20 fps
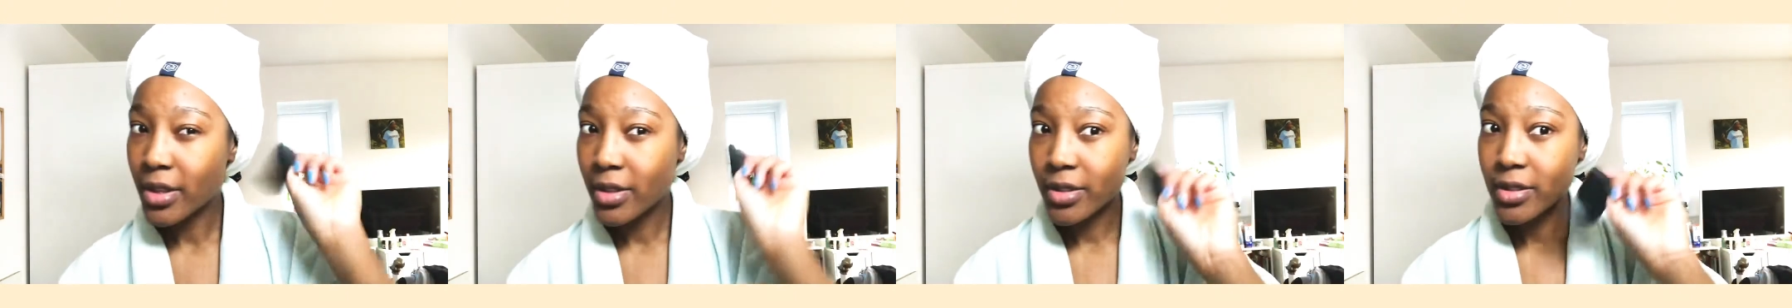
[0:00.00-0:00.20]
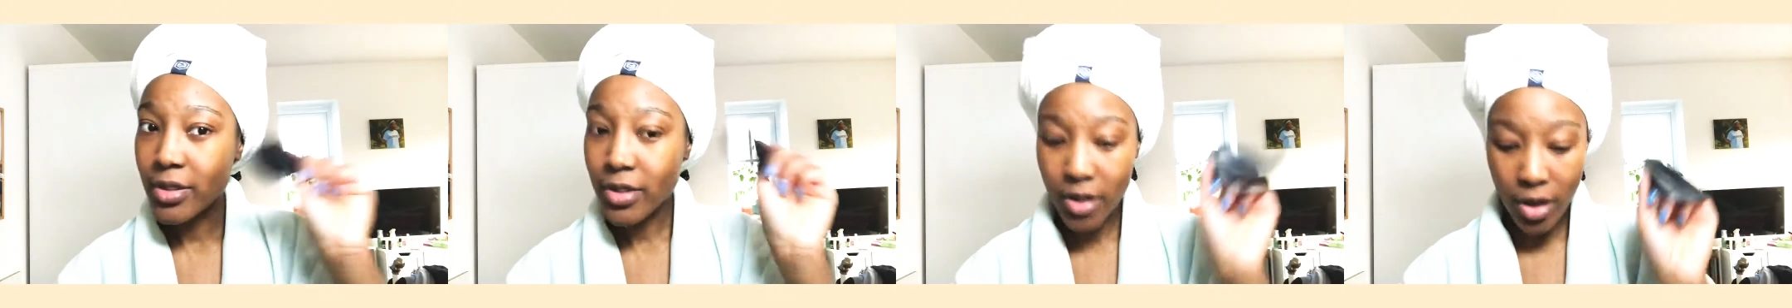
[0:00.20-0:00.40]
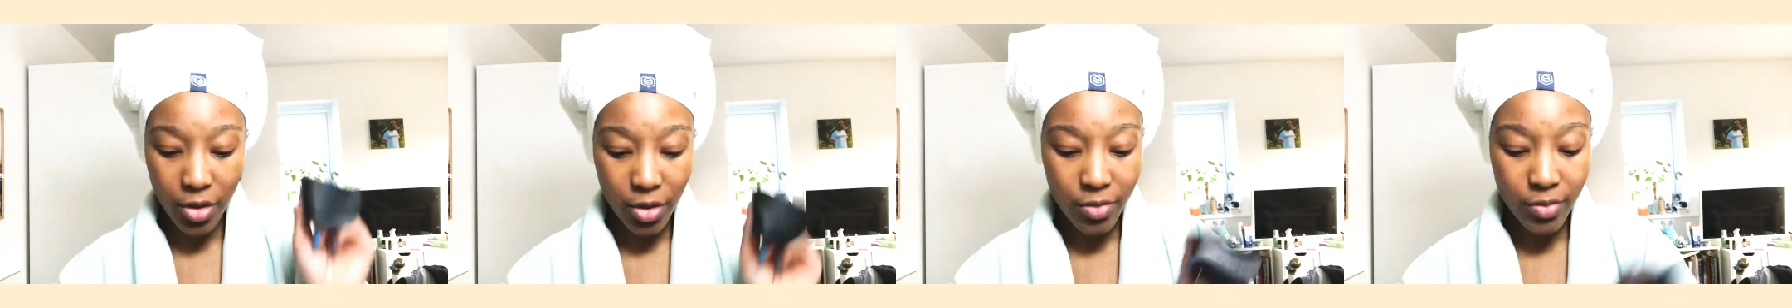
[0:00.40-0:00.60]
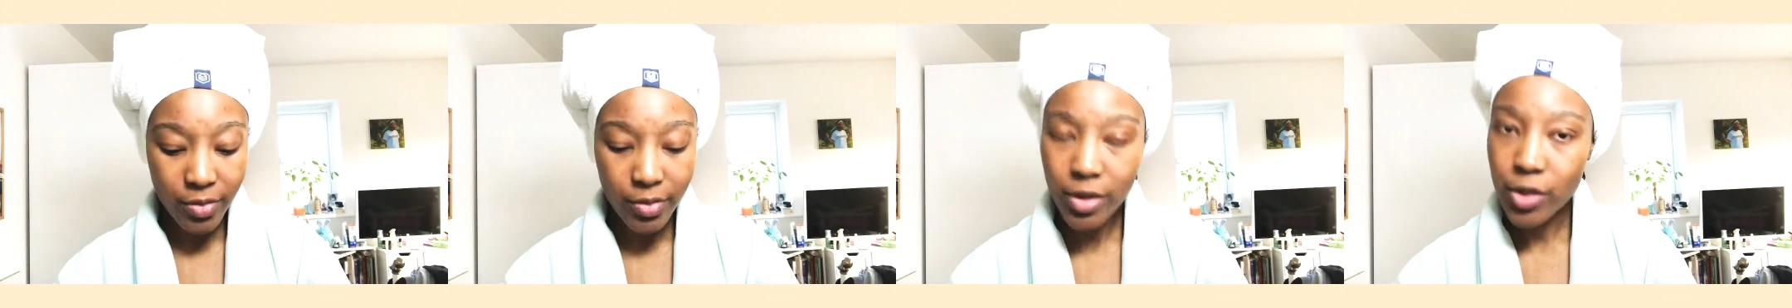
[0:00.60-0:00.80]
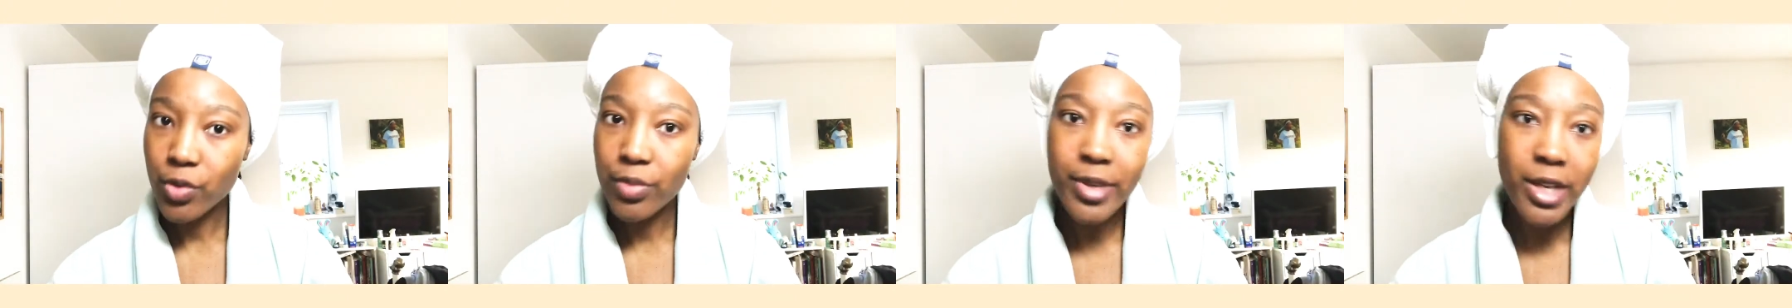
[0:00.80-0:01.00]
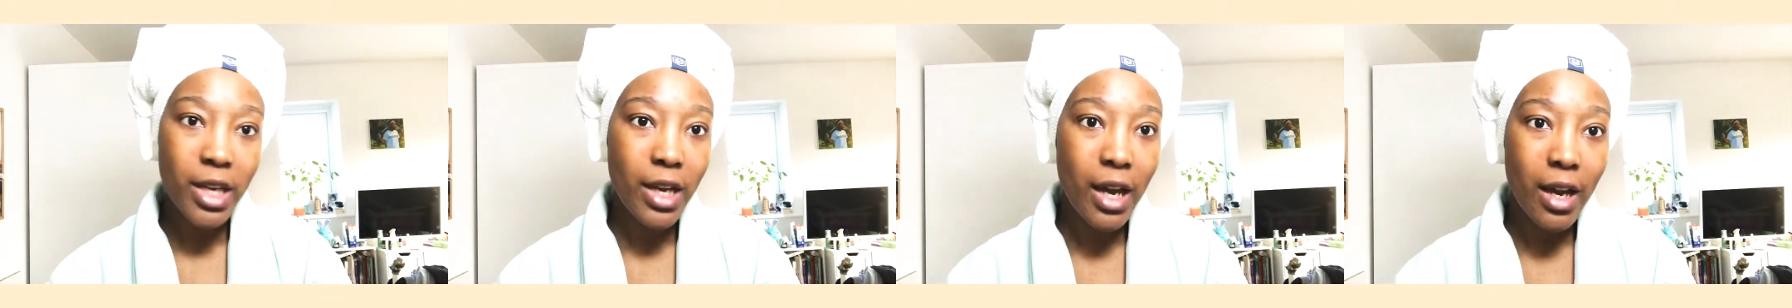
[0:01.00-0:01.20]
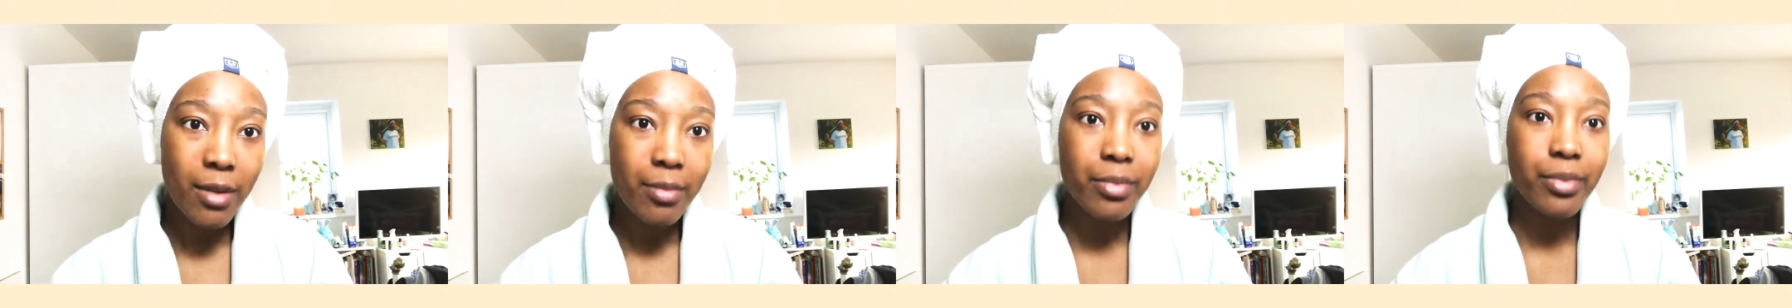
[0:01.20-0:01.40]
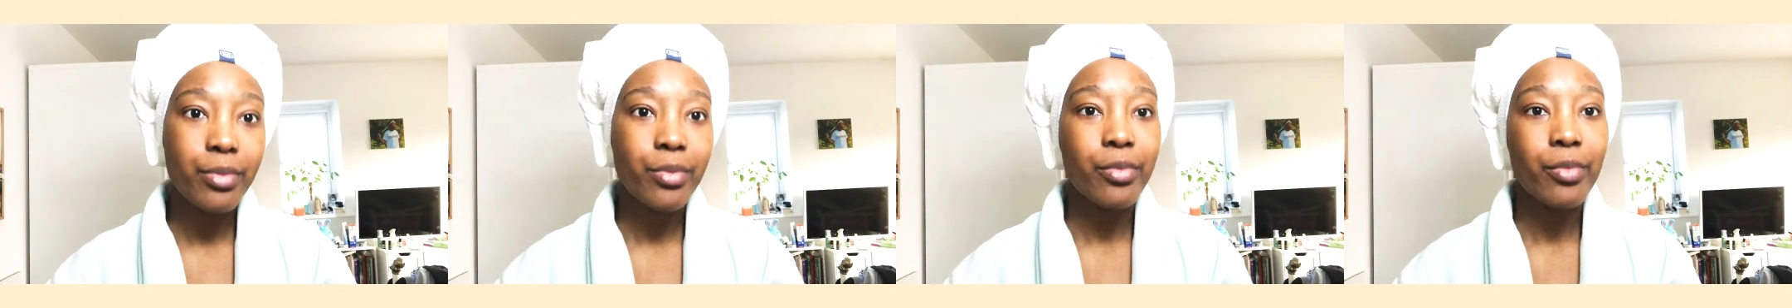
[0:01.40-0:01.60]
so swimming cap,
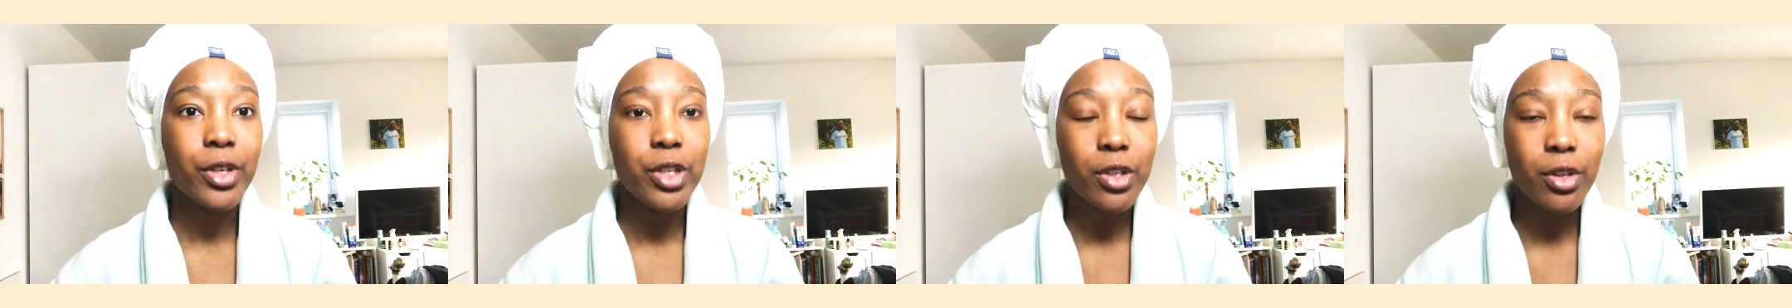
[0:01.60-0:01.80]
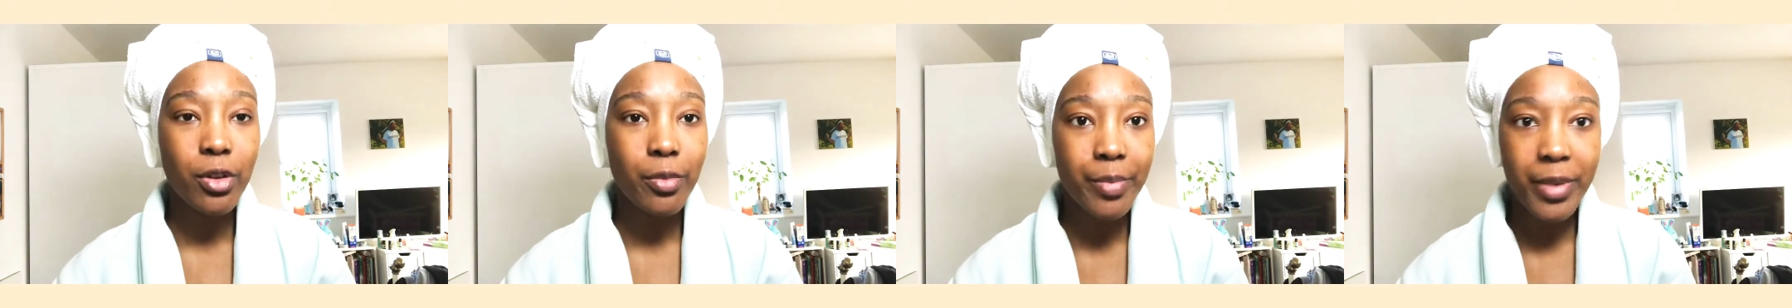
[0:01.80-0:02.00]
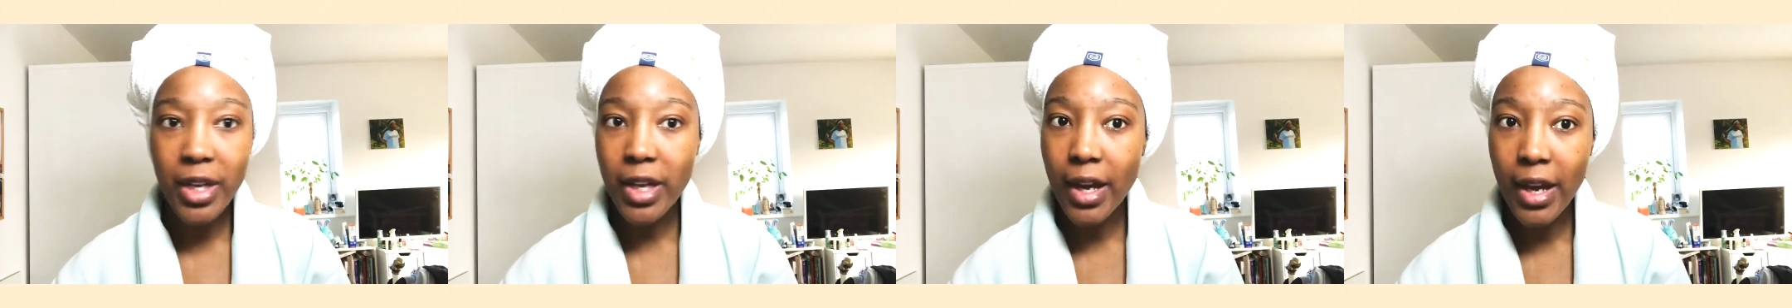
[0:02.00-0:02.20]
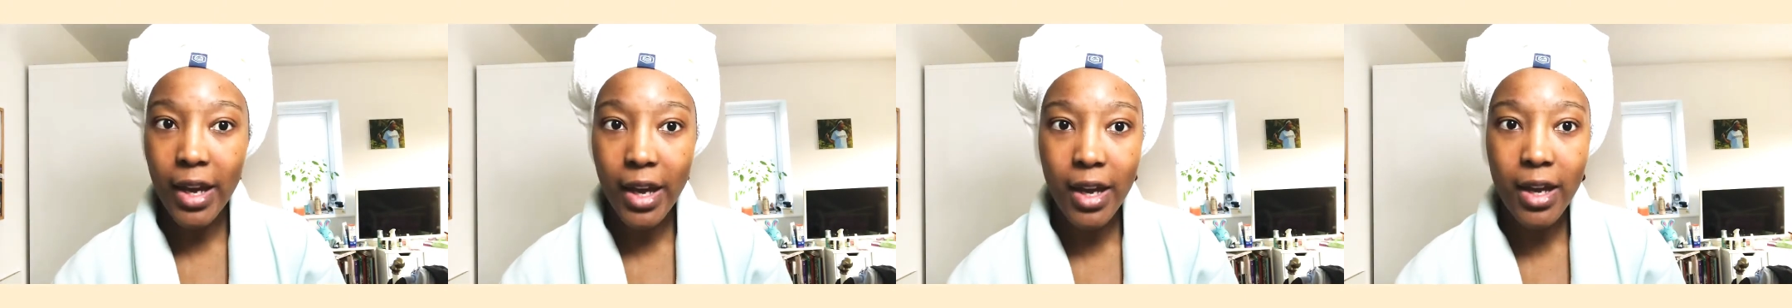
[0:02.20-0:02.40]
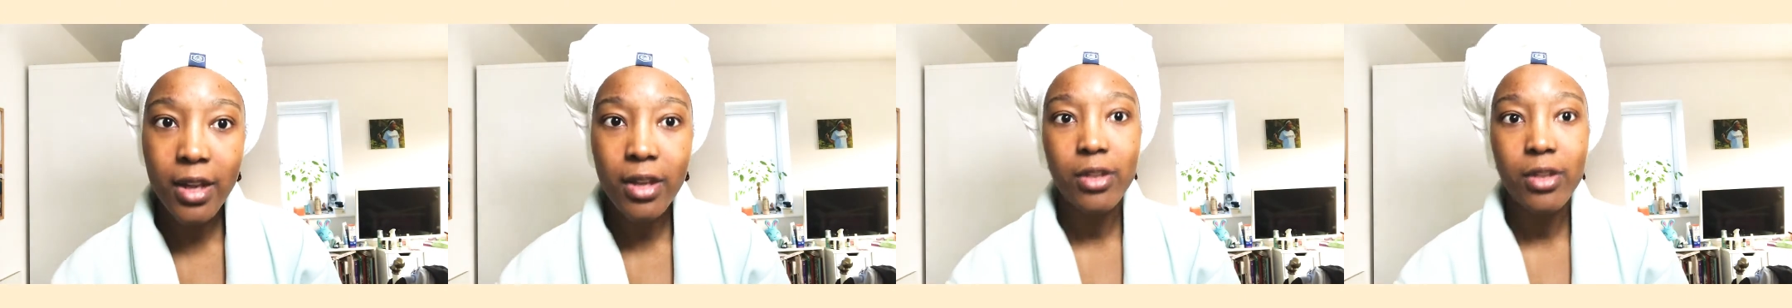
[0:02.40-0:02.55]
when you've got big hair,